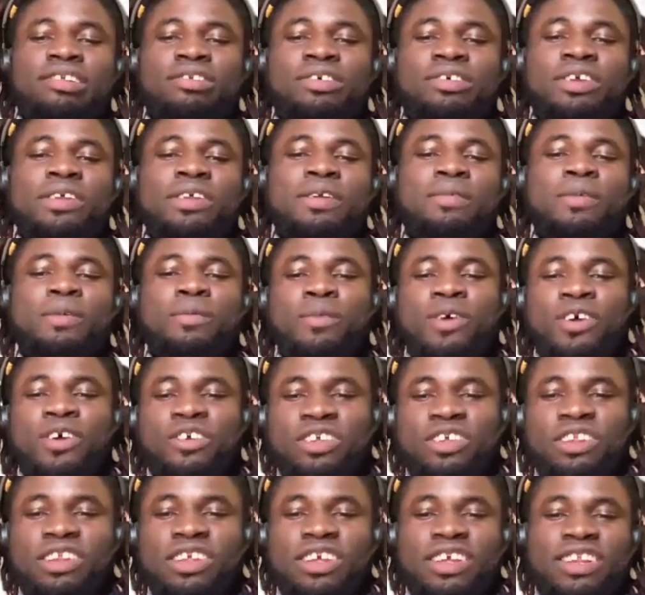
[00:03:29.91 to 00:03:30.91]
Talking about
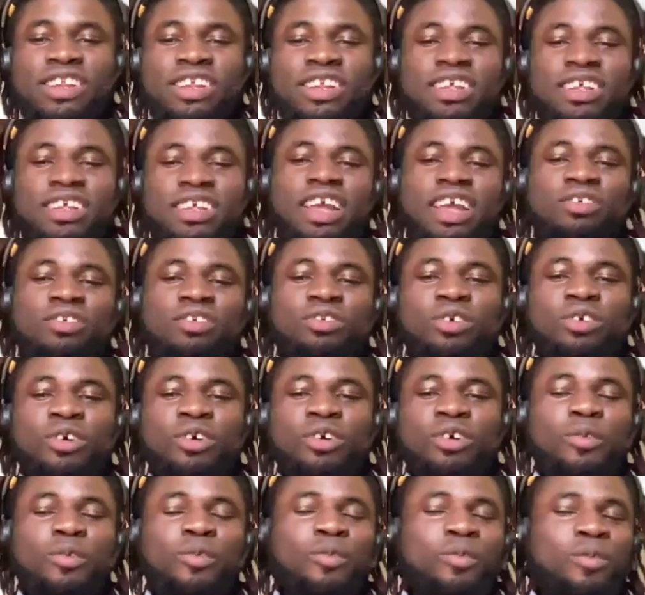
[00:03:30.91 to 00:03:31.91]
machine learning, I
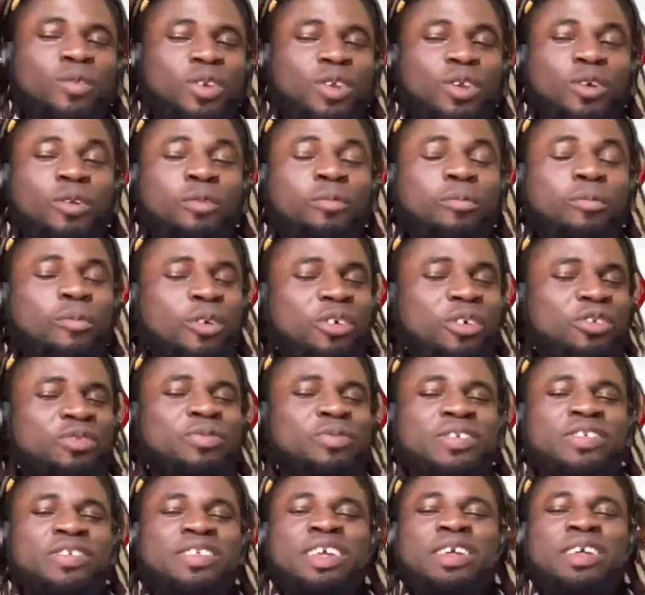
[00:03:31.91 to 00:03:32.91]
saw your
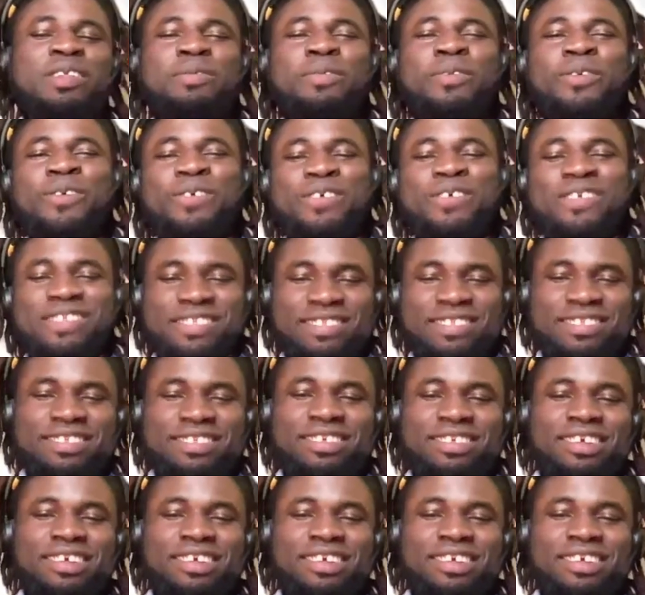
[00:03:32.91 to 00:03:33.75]
most recent post.